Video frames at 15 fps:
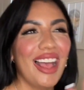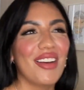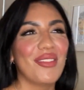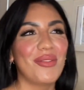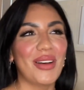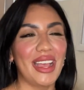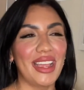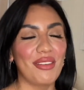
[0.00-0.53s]

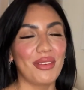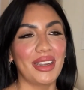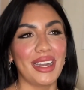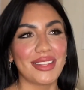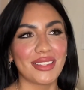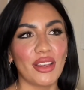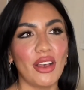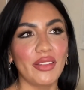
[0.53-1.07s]
but when I
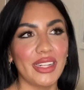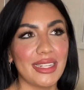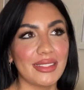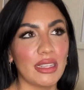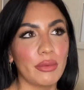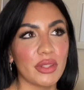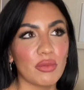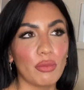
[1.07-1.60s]
saw these,
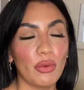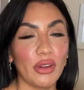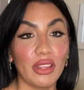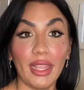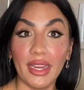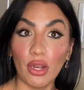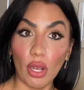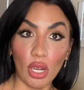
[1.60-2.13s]
it was more
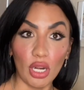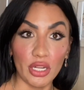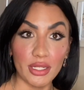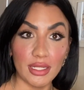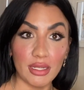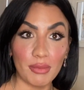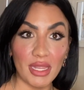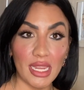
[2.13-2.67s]
like art
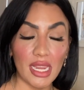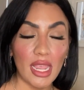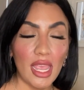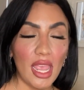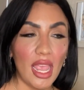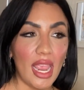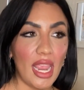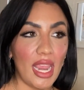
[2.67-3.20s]
to me.
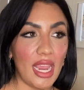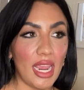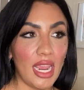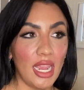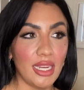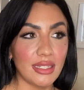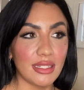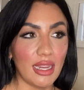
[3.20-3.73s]

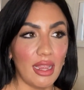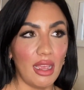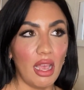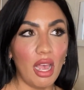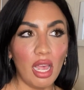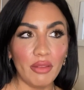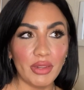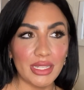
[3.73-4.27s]
And
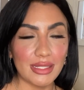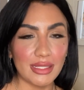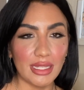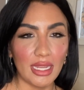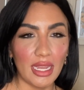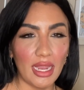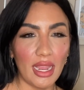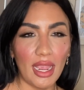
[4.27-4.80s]

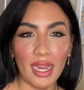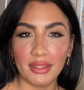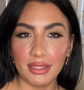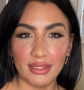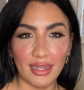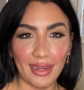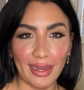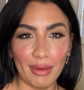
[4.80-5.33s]
obviously at the
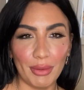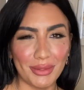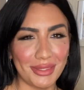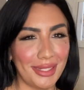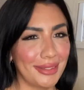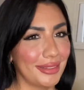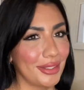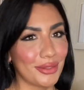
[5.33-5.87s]
time I was
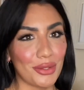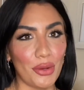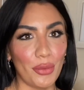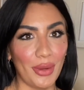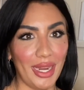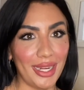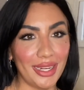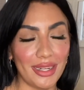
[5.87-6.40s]
like, there's no
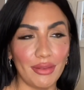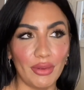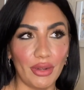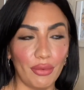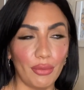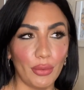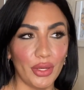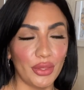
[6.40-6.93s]
way I can even
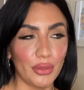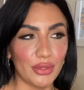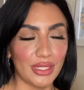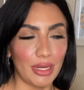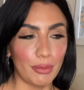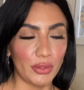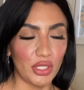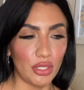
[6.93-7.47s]
afford those
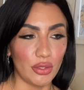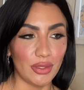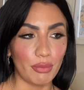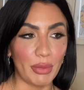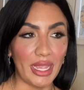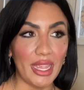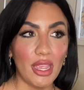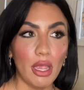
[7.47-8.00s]
type of shoes.
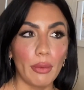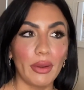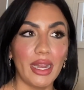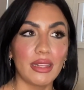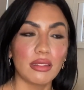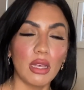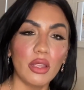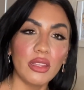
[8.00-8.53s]
But when I
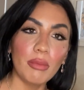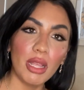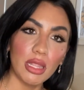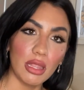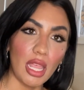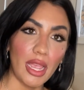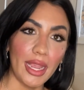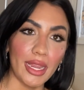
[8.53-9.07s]
saw them
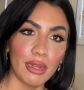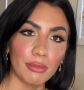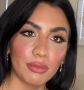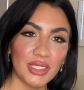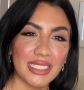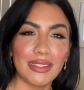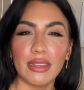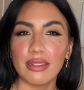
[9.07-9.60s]
online,
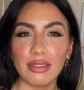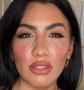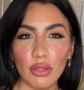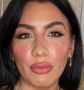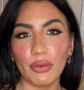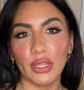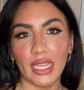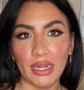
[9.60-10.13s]
because like you
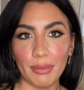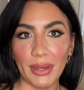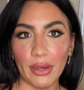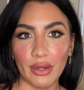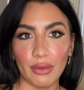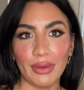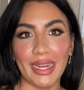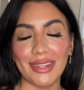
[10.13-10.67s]
forget
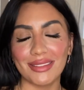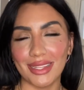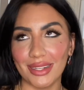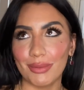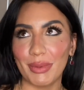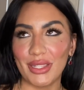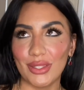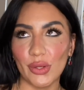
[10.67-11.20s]
about it, right? It's
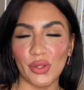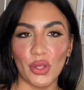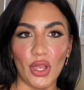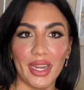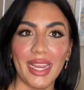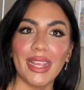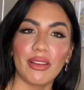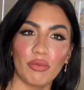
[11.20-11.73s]
like been so
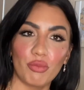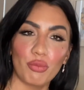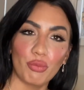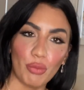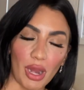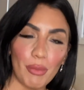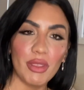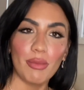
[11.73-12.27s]
long. It
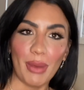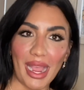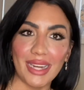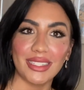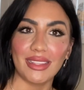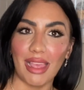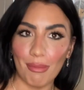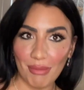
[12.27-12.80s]
brought me back
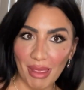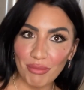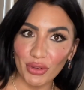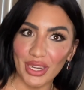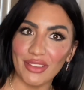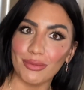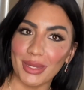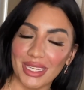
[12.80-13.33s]
to that
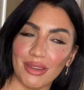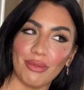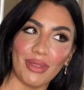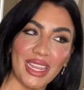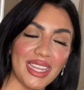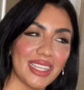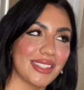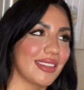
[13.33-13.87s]
memory of being in
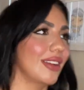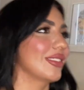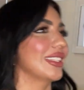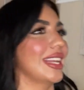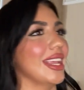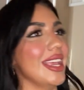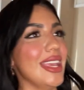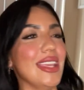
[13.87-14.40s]
Vegas. And I was
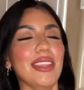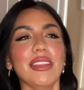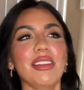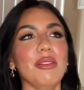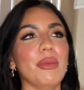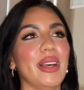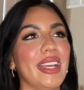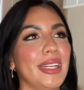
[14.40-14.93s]
like, you
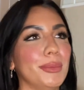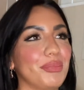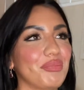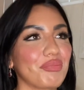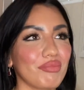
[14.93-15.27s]
know what?